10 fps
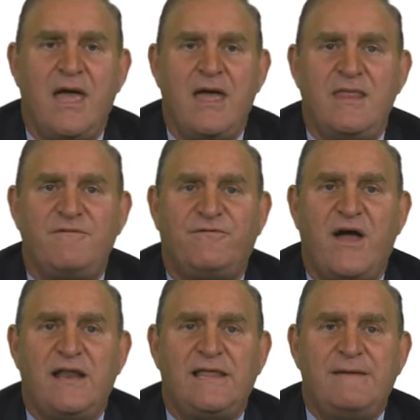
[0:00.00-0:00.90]
And then
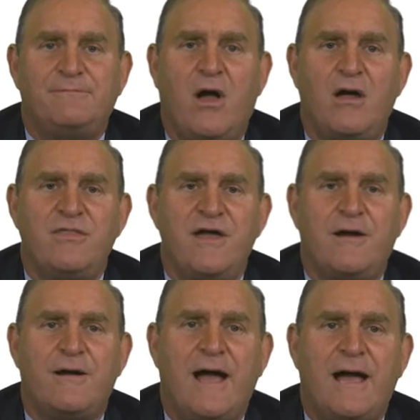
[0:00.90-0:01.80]
finally, are
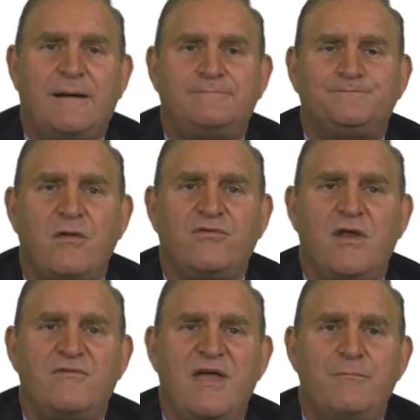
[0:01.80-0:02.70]
there um,
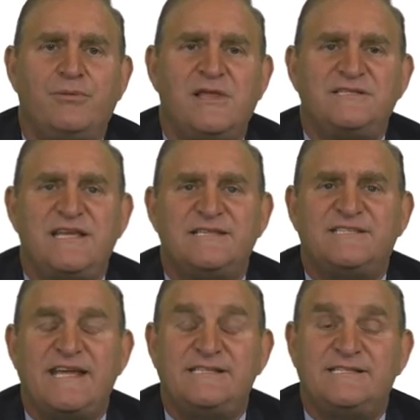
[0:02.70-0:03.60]
sort of implicit
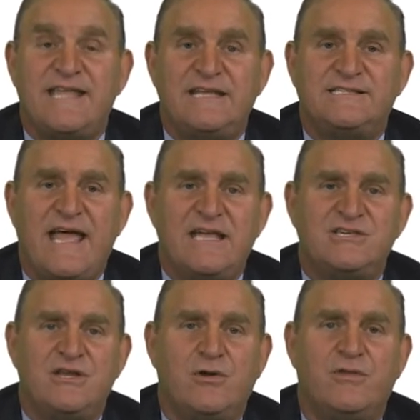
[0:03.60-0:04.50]
state, state
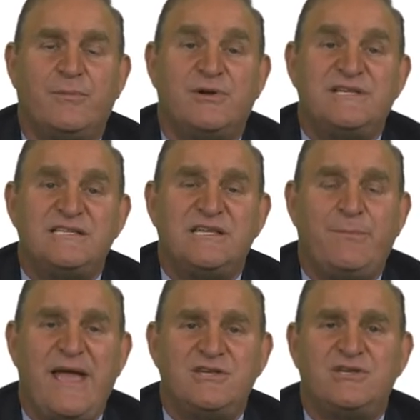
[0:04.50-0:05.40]
sanction or the
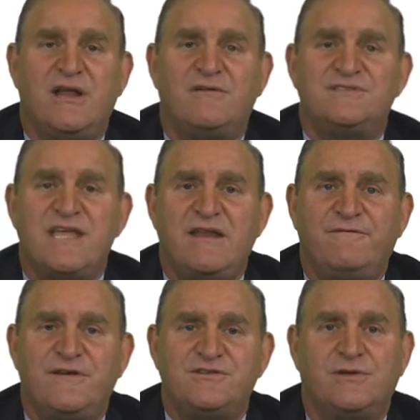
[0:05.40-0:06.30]
participation of state
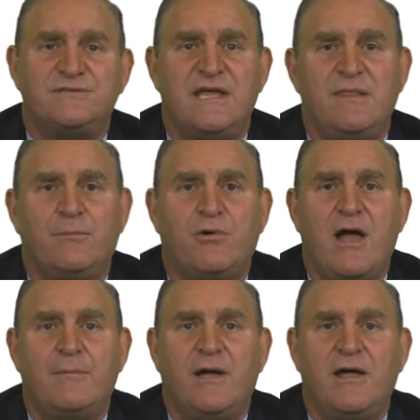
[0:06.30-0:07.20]
officials in the
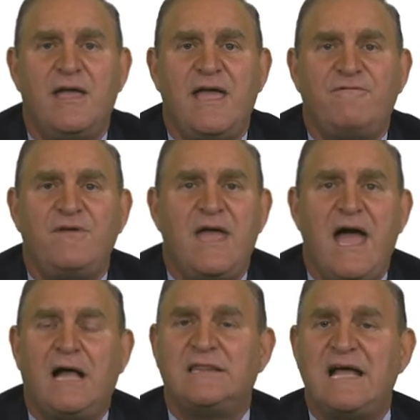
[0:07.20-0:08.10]
primary? If
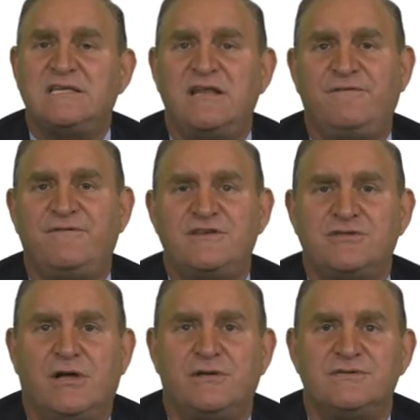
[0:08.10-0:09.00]
elected
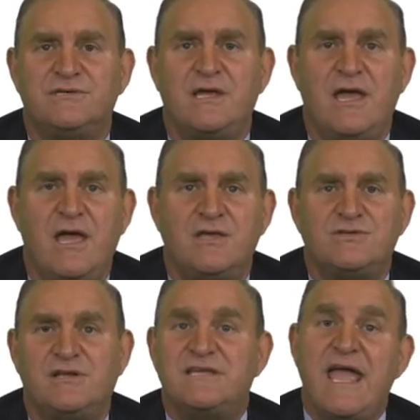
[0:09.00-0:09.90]
officials
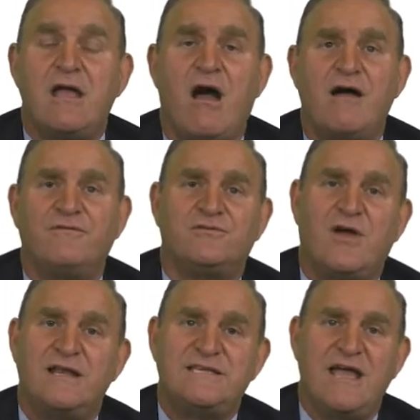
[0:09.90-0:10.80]
sort of take off,
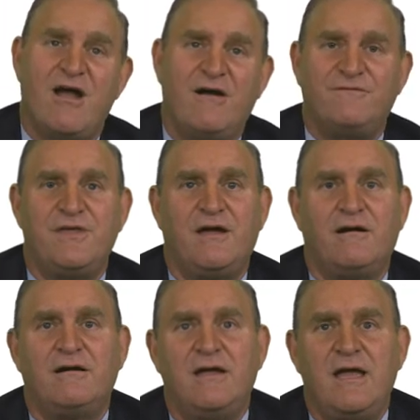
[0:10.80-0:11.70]
try to take off
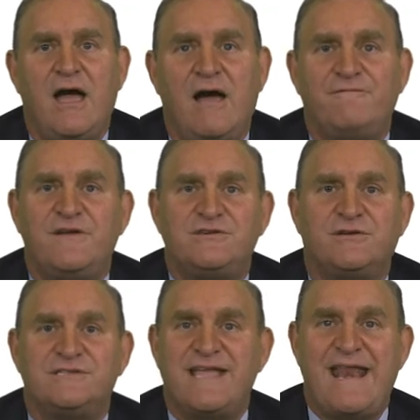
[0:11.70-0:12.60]
their
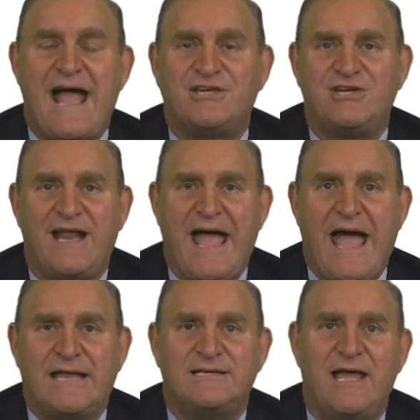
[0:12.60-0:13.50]
official state action
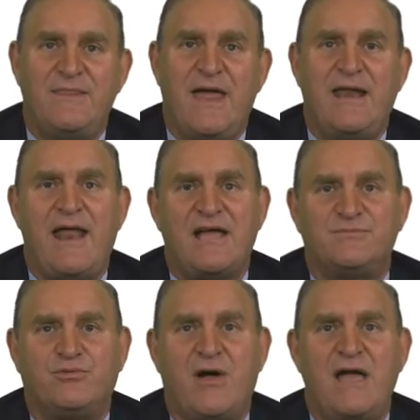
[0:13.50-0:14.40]
hat, and then as
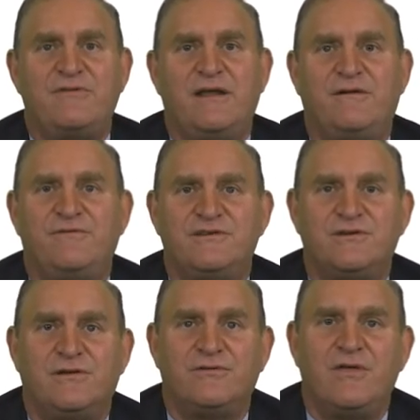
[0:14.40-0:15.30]
private
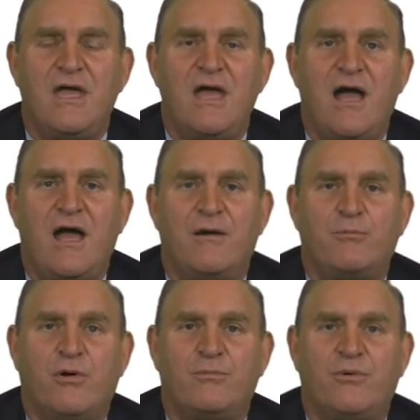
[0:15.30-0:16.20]
officials uh, or
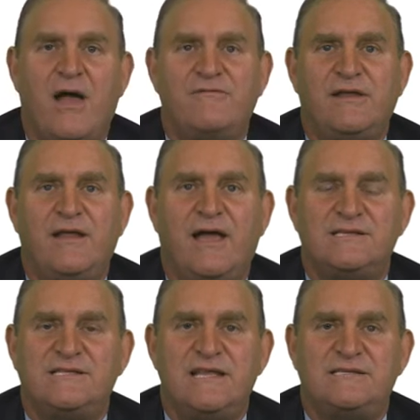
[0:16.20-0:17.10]
private uh,
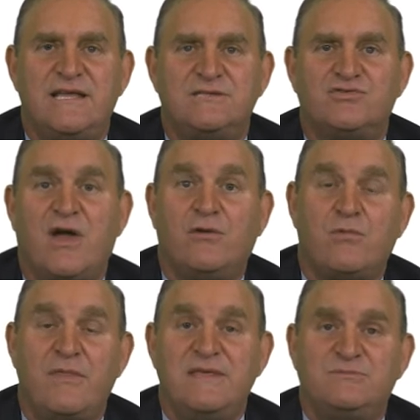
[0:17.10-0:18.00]
citizens try to
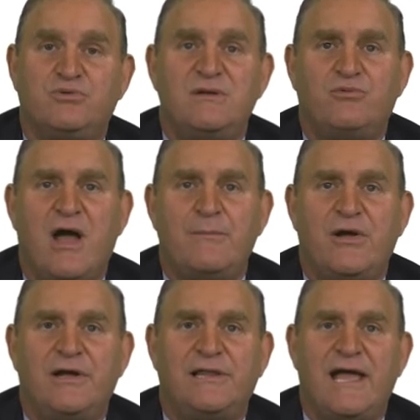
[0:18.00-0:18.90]
run these
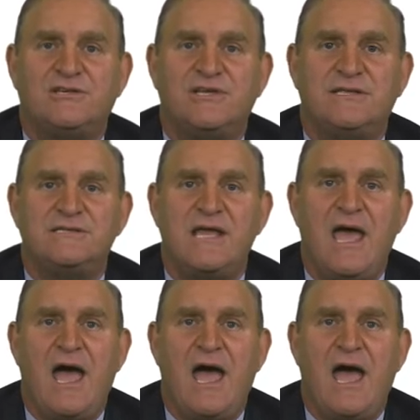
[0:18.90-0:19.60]
pre-primary elections.